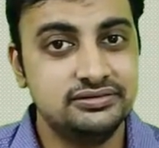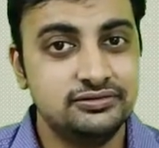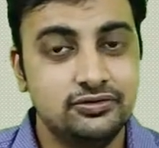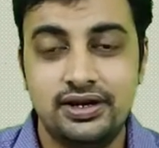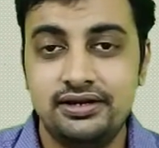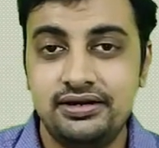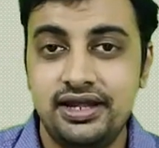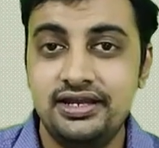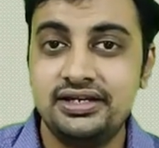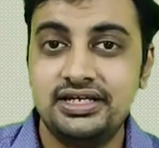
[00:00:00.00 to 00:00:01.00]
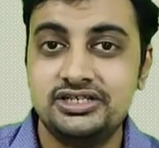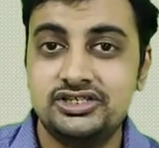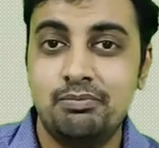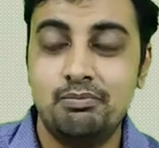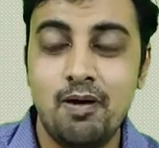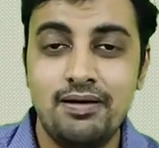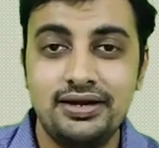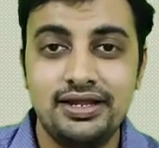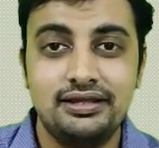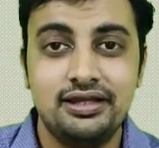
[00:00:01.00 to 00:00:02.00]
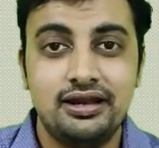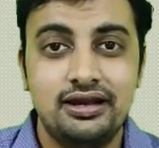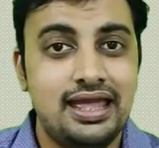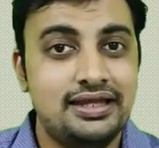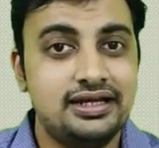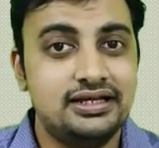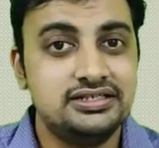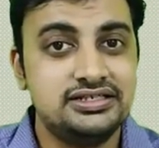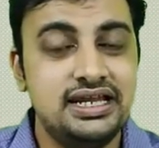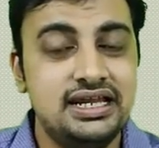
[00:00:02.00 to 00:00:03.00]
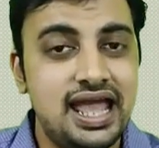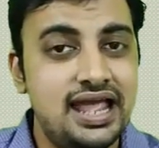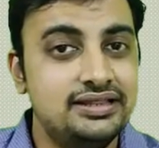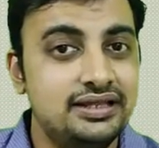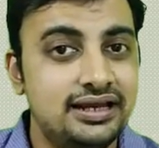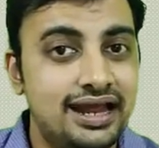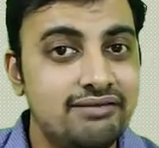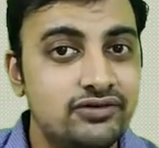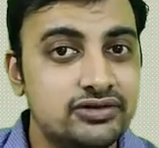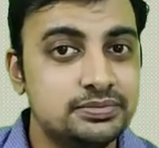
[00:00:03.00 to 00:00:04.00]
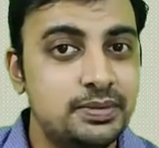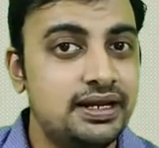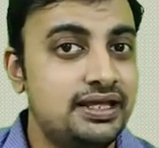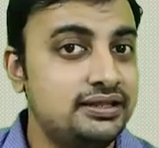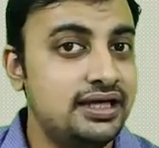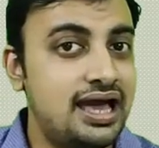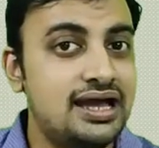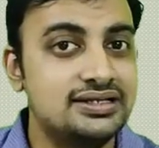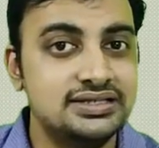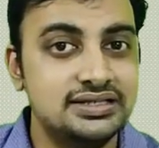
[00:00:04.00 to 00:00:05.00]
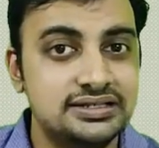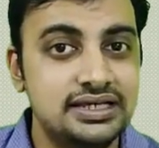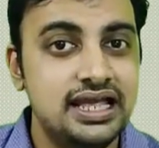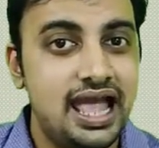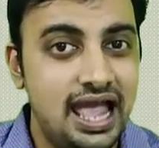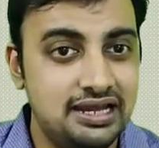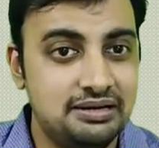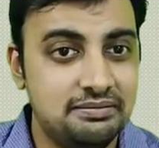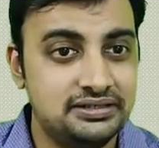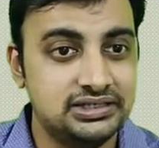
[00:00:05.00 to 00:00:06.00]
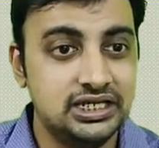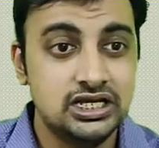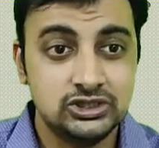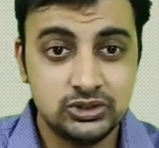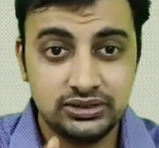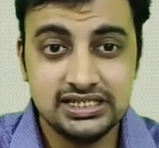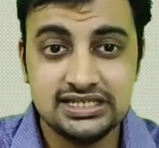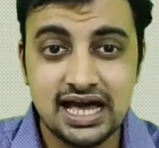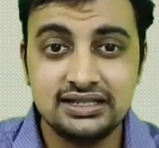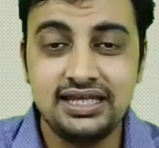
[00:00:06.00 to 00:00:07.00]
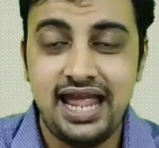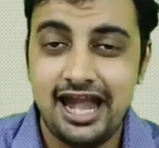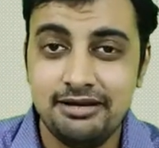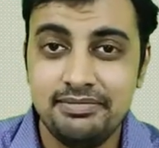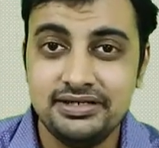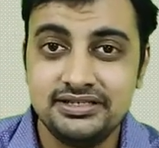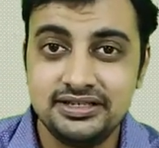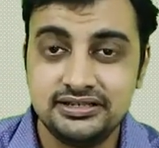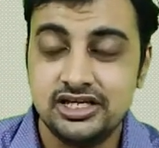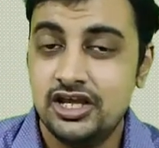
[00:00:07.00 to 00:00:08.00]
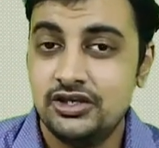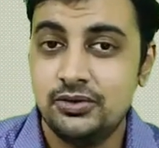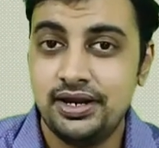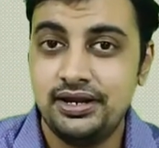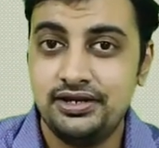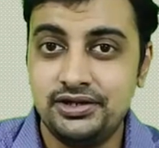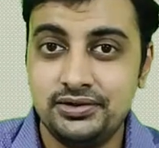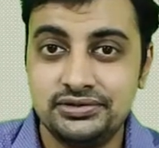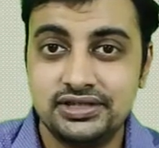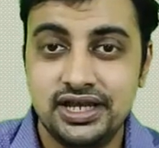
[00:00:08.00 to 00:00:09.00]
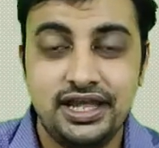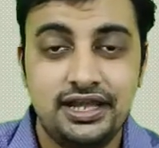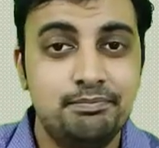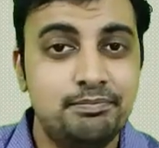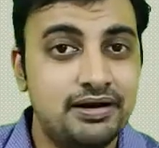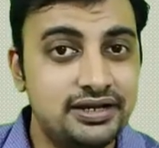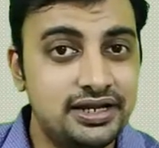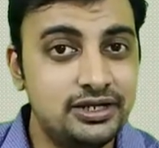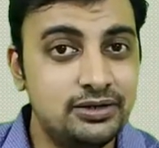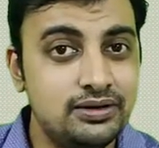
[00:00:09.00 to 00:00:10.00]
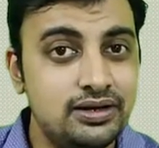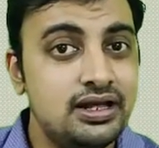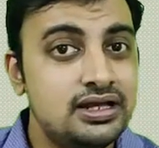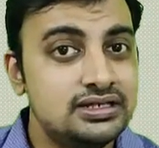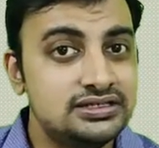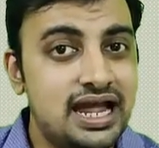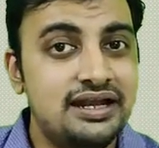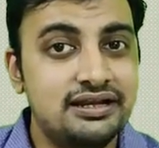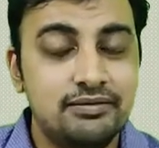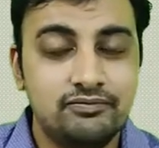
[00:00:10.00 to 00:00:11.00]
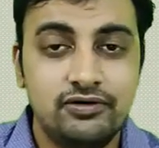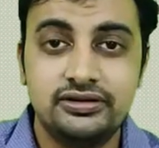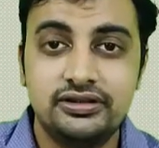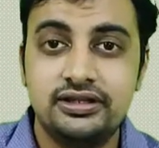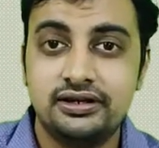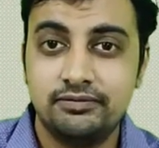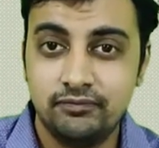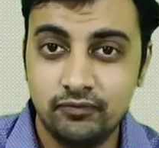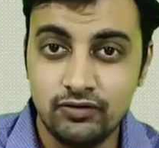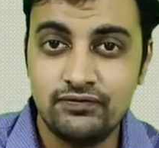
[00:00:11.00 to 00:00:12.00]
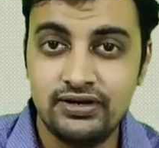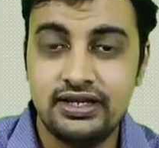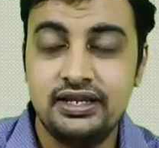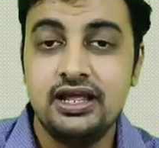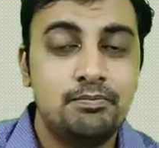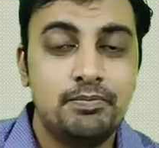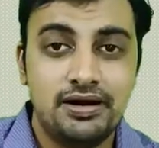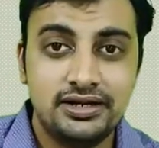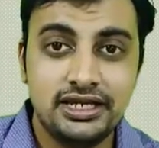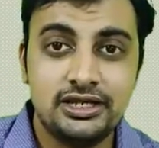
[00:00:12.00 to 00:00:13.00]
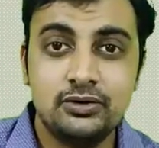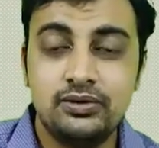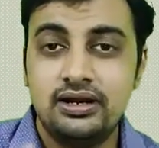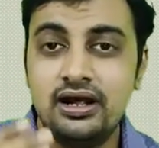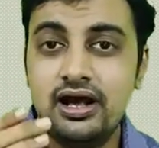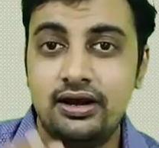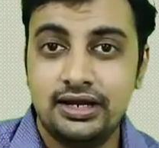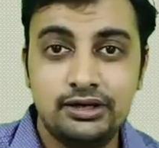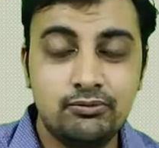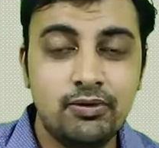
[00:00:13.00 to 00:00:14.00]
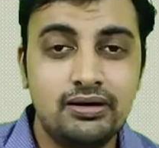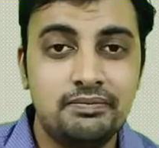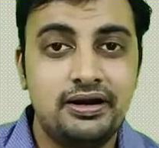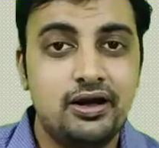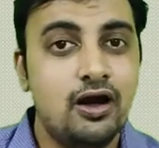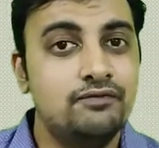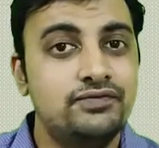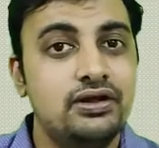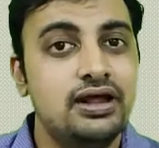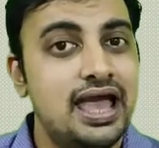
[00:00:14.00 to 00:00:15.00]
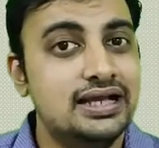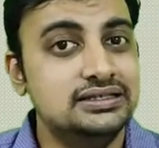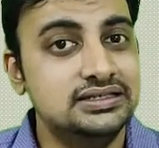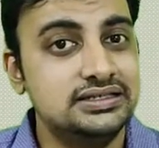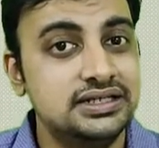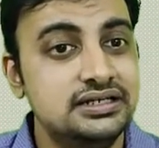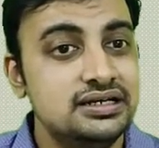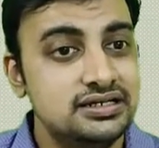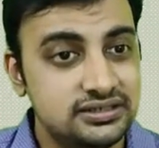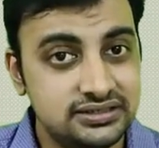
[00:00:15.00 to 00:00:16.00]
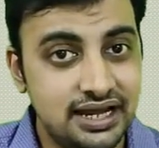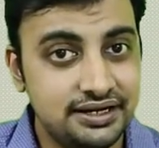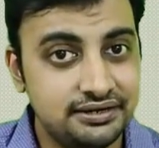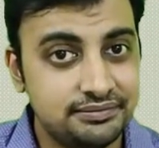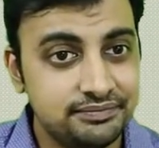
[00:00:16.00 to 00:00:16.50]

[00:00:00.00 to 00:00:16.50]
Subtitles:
You can increase the bonding like steel and the reinforcement in the RCC elements. So these are the admixtures you can use in particular site for the fulfilling particular requirement of your existing site.